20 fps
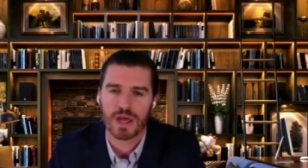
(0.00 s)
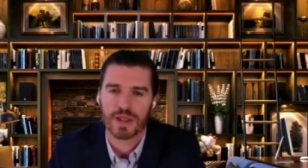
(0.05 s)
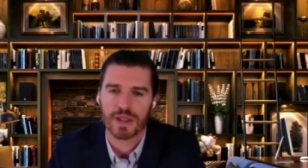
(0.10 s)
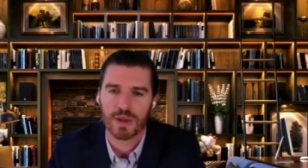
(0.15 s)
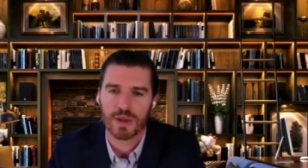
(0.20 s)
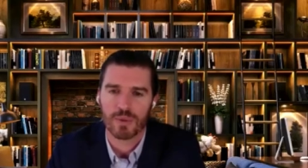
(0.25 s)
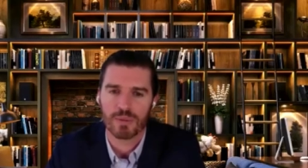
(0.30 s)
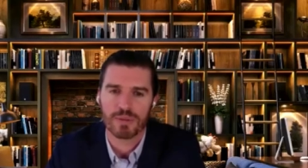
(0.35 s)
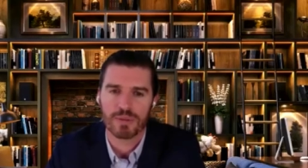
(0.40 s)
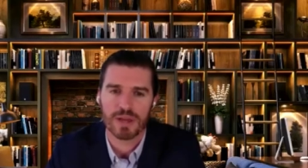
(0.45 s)

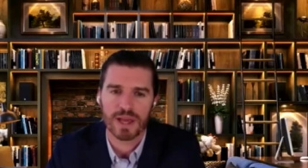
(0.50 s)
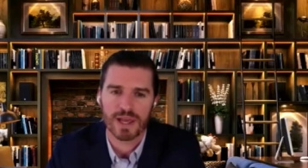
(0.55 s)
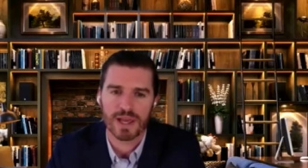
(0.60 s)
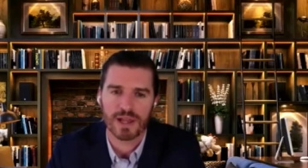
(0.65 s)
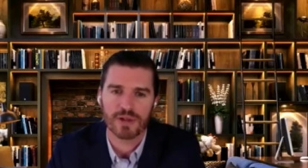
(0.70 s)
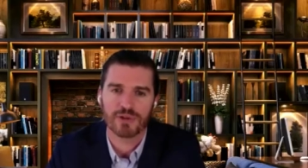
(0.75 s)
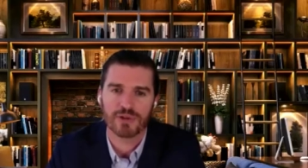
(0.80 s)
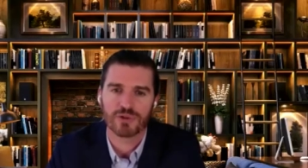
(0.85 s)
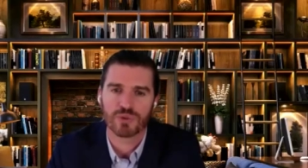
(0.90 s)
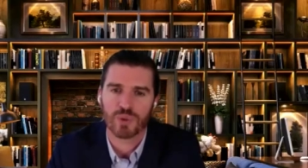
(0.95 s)
that will be
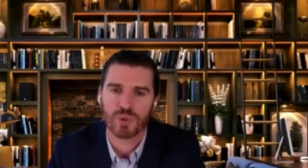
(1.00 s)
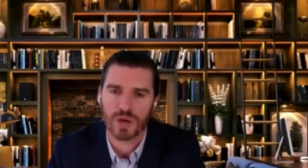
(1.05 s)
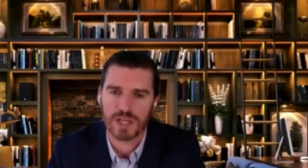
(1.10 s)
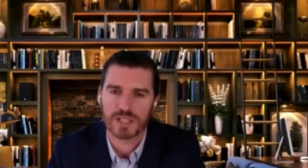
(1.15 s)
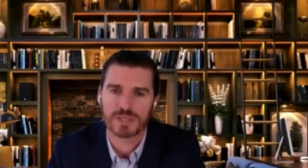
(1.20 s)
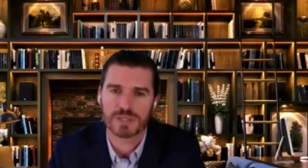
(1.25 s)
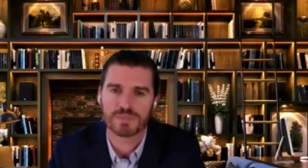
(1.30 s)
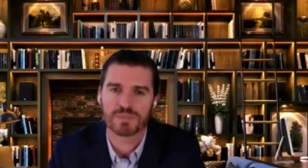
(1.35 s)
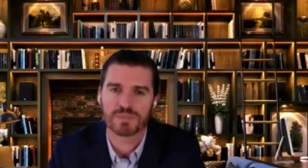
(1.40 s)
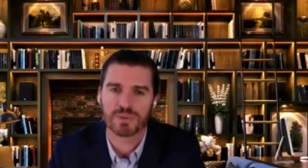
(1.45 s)
held
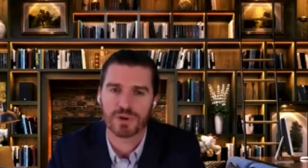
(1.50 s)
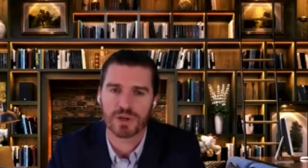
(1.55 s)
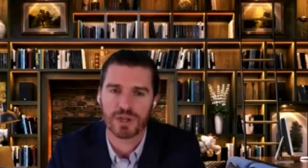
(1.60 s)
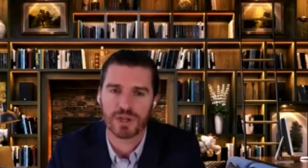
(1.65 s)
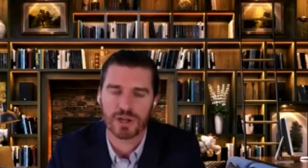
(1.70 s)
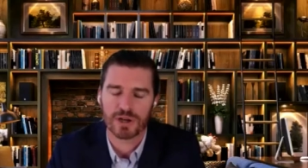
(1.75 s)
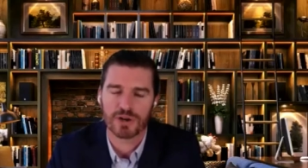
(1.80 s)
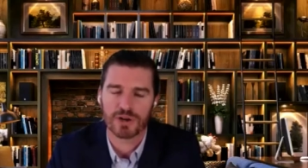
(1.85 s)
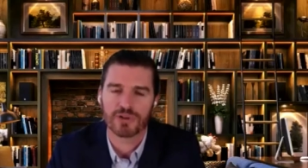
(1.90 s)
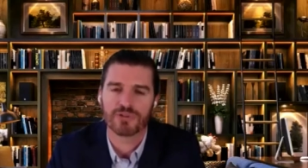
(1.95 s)
twice per
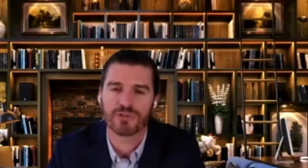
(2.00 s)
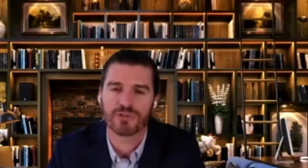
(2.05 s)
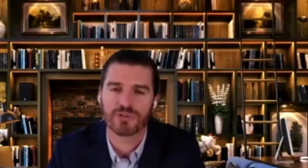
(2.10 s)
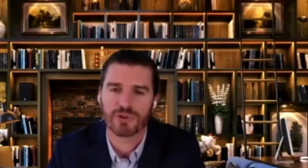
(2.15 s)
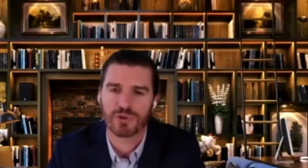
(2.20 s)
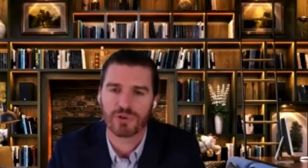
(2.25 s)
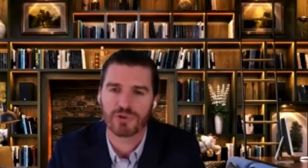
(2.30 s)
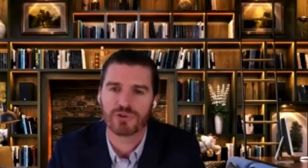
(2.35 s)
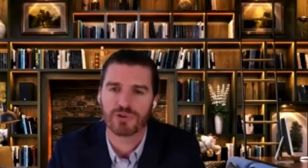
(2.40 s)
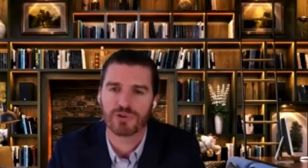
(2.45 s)
year
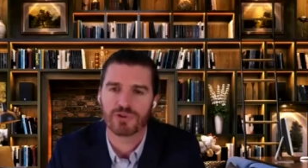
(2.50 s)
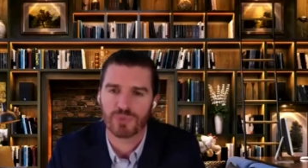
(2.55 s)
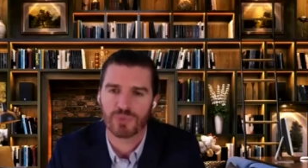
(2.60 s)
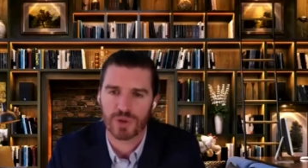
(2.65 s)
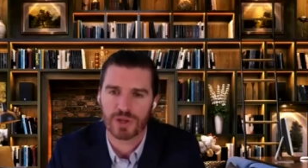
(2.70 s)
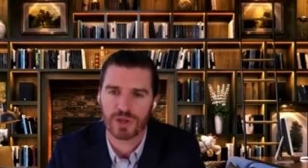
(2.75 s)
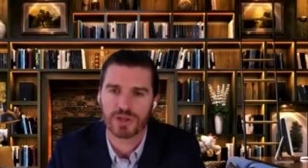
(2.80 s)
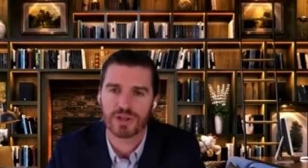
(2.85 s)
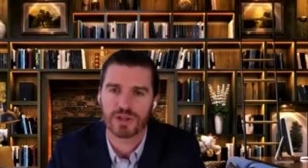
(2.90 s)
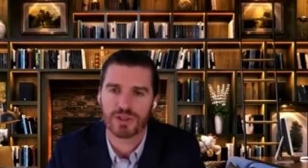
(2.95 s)
through to
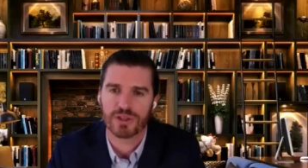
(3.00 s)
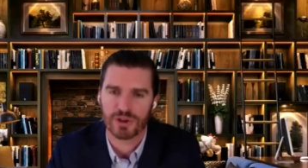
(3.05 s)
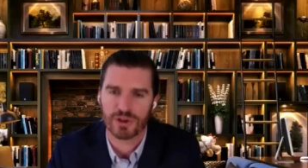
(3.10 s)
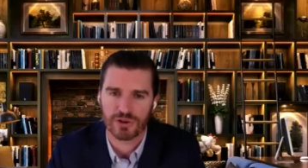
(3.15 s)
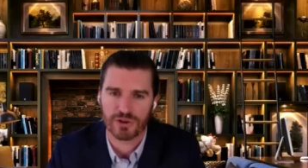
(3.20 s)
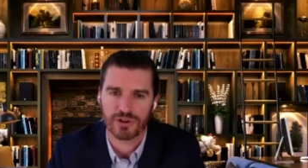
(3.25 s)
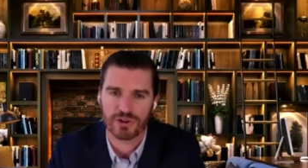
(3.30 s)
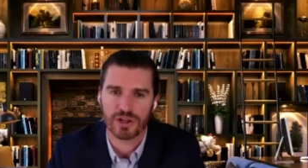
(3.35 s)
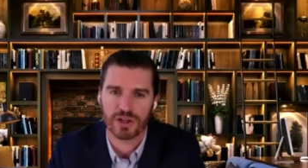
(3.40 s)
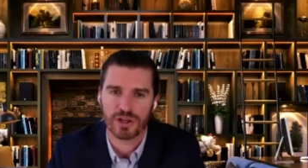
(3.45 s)

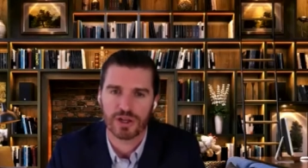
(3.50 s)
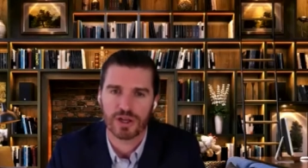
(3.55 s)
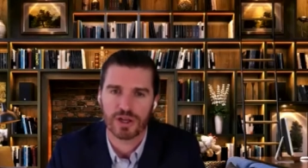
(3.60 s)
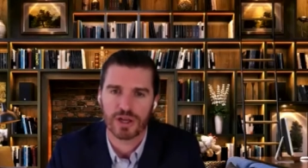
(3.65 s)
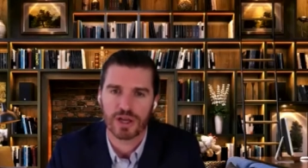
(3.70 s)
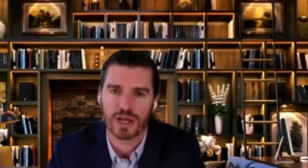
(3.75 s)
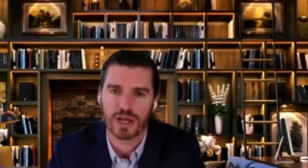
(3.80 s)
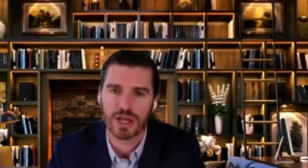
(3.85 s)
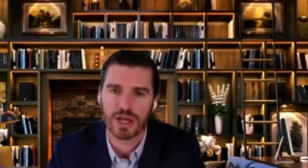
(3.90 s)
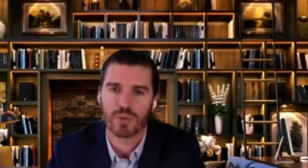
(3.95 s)
2030
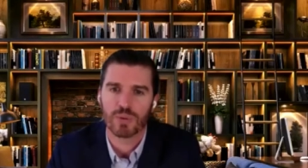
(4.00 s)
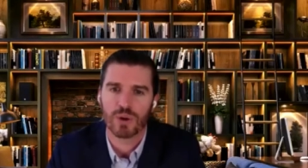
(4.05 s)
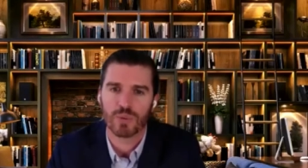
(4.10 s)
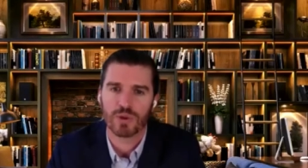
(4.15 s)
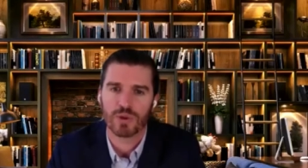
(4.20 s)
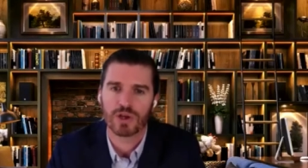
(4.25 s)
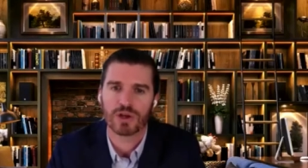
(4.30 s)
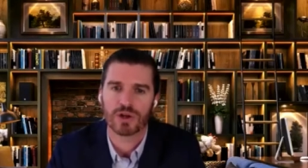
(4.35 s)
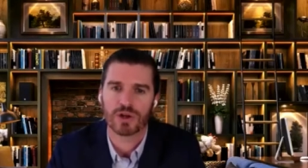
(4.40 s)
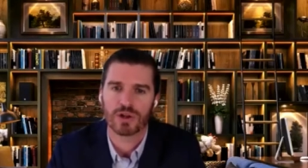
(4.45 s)
in what
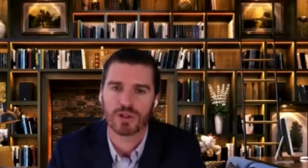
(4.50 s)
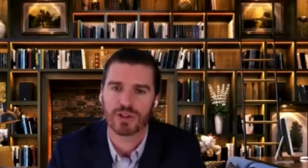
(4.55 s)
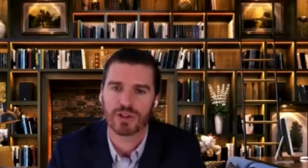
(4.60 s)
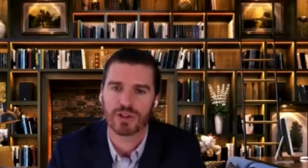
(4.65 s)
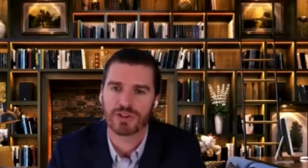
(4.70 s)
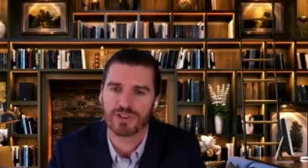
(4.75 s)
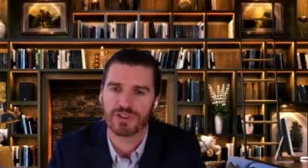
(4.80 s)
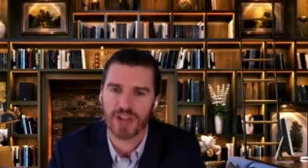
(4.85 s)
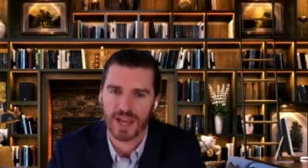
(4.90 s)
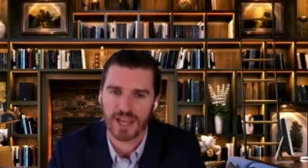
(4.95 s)
we call
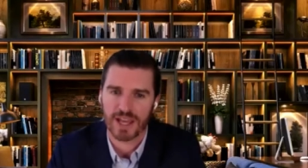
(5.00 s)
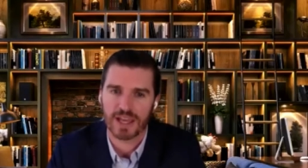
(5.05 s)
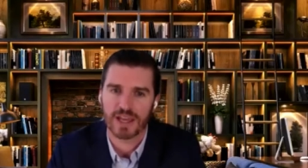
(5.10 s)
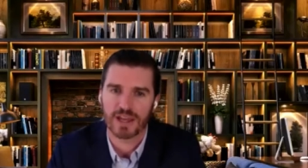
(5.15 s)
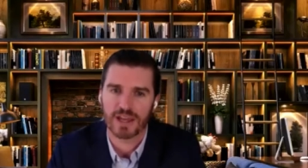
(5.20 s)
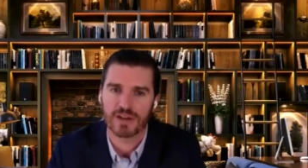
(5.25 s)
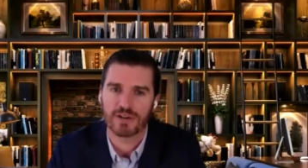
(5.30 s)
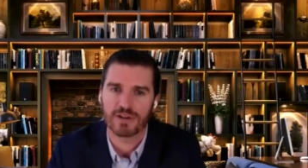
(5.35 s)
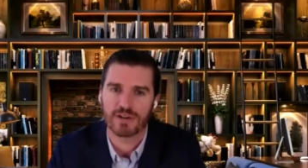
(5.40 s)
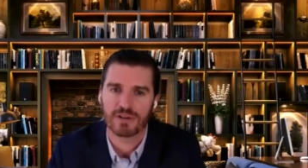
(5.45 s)
the
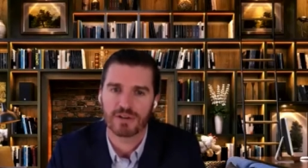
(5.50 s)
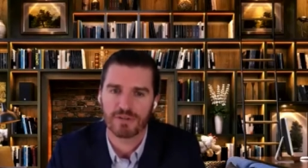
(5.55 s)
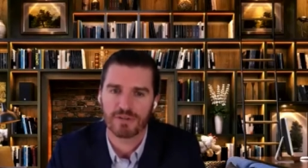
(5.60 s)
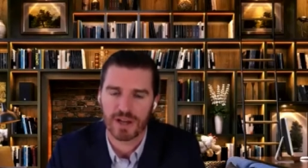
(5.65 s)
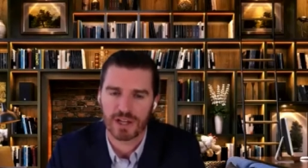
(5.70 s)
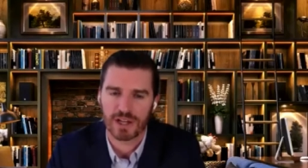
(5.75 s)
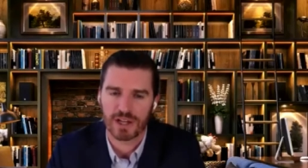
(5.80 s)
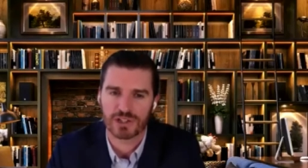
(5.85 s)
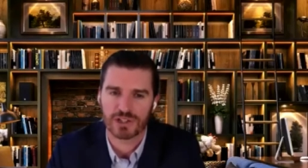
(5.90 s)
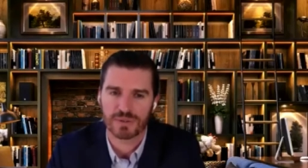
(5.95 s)
Decade of
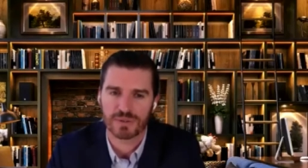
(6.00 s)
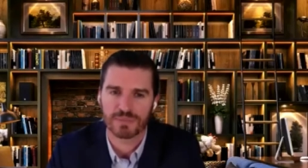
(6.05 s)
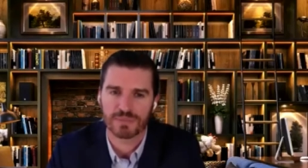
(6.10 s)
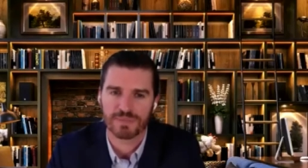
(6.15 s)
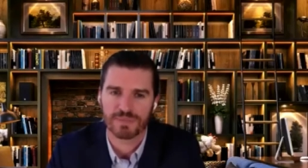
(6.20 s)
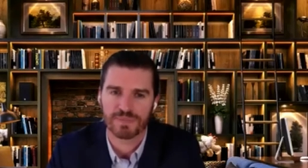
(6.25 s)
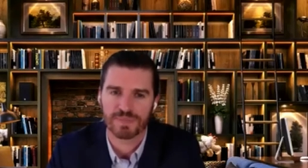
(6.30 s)
Action.